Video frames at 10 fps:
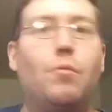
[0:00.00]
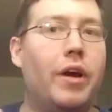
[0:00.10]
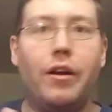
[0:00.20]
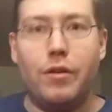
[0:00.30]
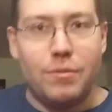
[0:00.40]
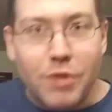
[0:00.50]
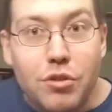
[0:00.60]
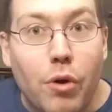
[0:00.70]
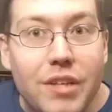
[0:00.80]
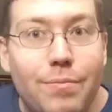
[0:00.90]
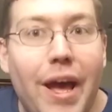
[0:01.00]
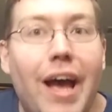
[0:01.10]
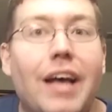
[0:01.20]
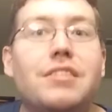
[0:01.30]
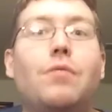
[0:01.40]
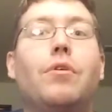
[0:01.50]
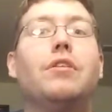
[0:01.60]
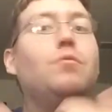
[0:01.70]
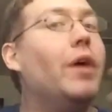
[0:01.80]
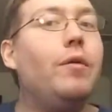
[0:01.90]
Where's Majora's Mask?
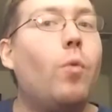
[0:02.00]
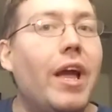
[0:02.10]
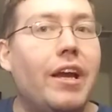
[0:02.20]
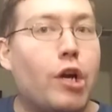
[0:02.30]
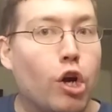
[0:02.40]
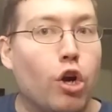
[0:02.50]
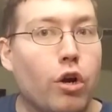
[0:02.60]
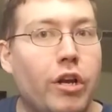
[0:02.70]
Where's Wind Waker?